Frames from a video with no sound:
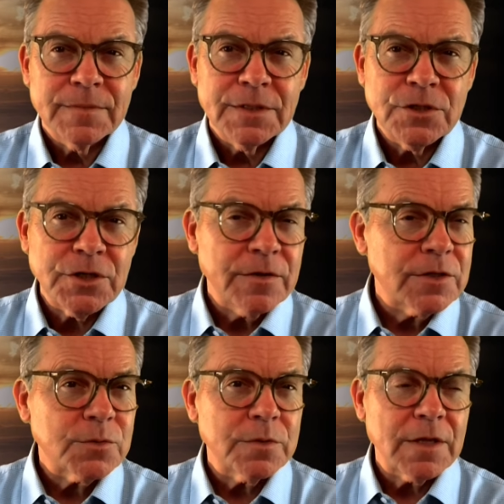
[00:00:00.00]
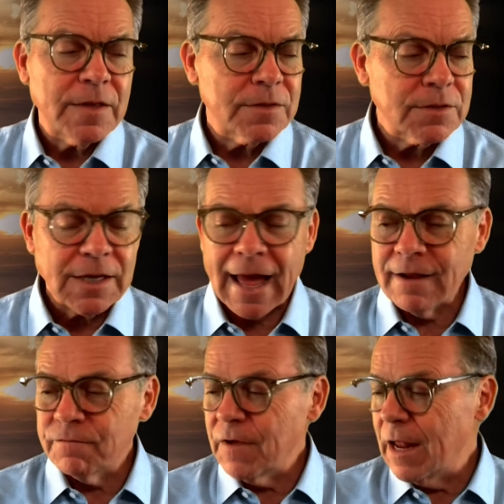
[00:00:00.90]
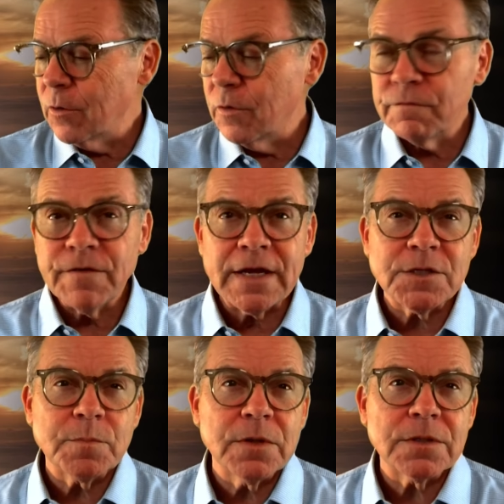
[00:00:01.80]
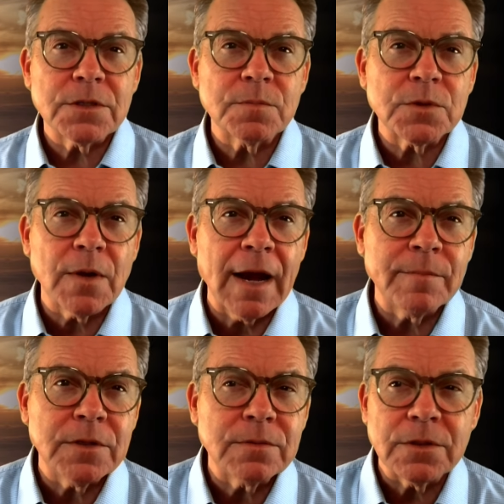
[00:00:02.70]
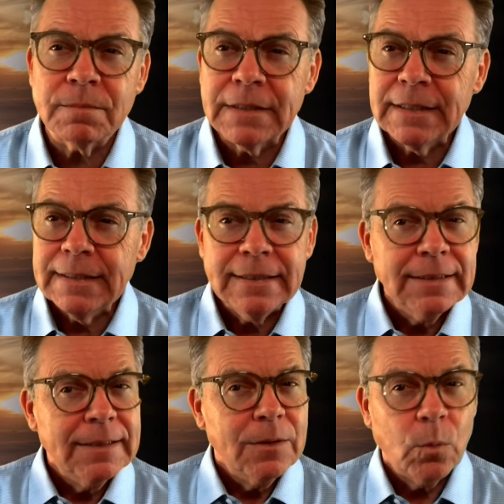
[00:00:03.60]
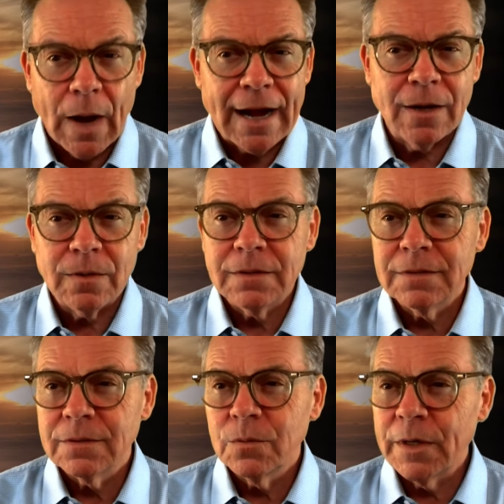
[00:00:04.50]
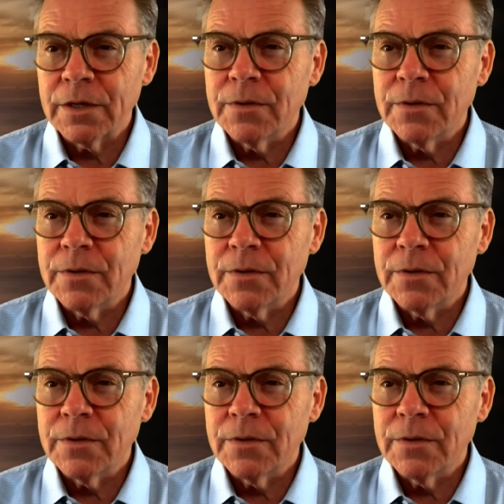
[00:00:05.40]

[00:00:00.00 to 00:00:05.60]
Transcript: Share this with others. Like, follow on Facebook, subscribe, YouTube. Wow, what a